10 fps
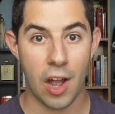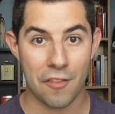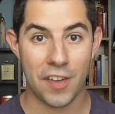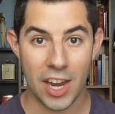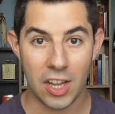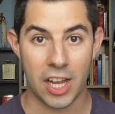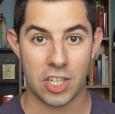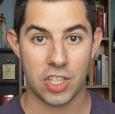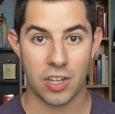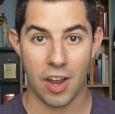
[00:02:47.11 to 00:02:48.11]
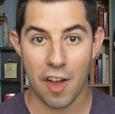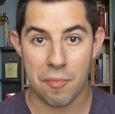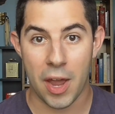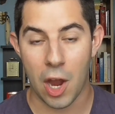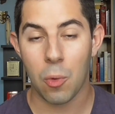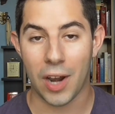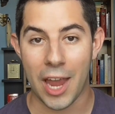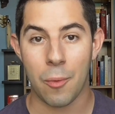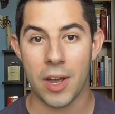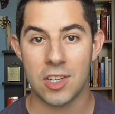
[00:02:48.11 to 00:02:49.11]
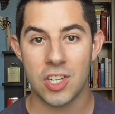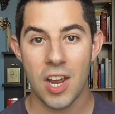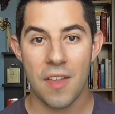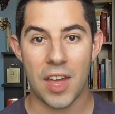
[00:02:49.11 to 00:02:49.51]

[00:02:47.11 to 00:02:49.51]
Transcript: of English, of my own language,